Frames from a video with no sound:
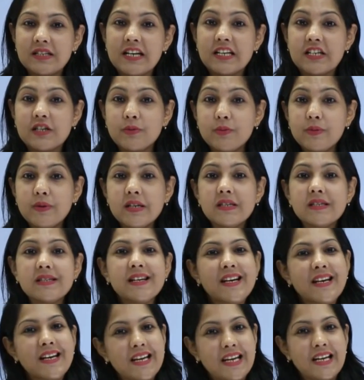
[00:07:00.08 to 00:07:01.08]
detriment
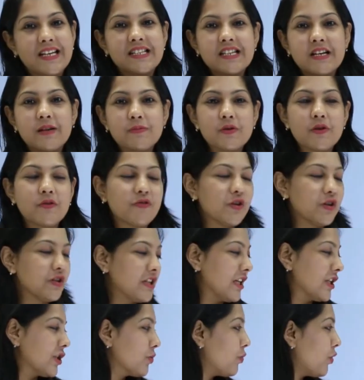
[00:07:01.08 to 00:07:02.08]
in terms of your
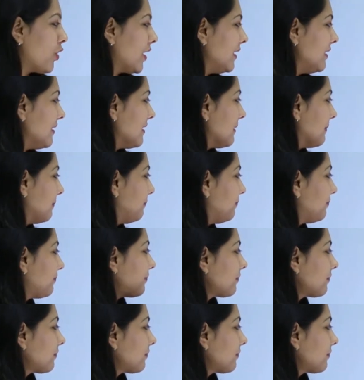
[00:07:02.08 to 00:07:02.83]
touch points.